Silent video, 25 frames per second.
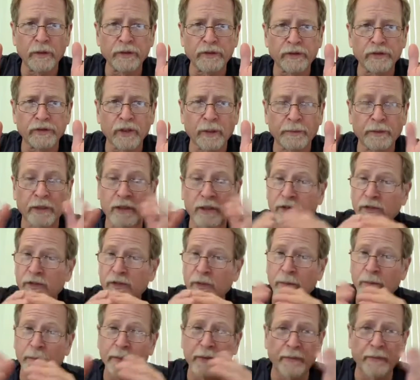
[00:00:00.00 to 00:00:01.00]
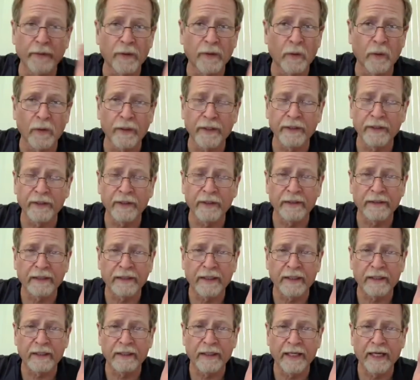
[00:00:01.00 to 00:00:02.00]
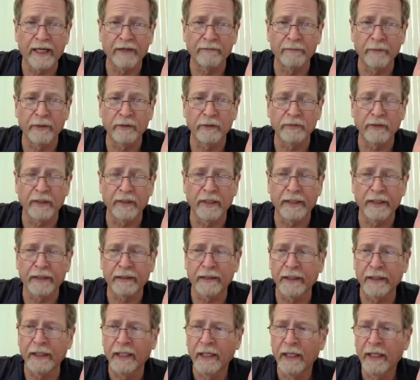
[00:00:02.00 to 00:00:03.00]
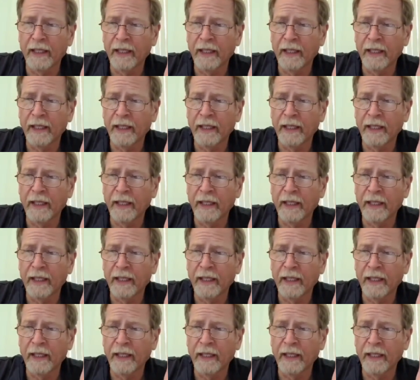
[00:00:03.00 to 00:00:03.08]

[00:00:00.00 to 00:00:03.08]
your subject, because you're going to be recording the entire dive most likely.